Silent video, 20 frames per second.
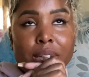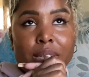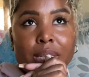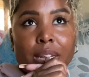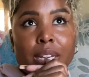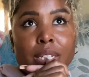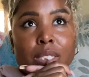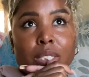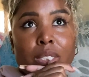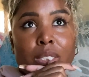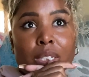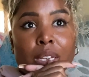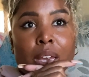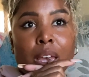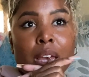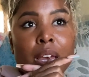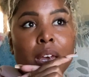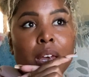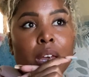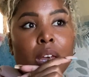is actually
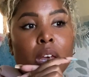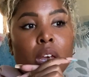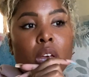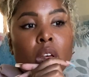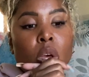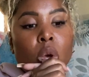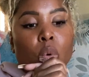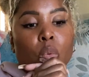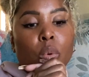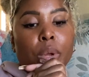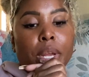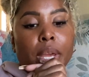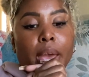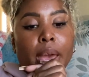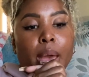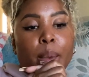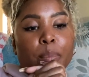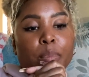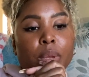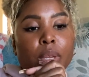when it
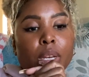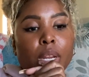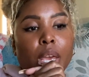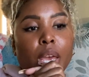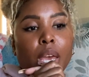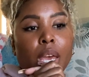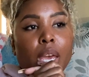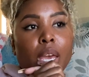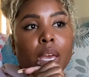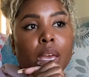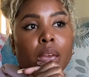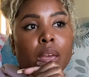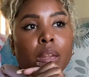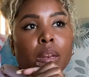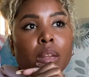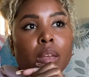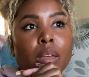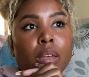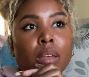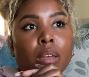happened.
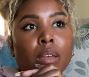And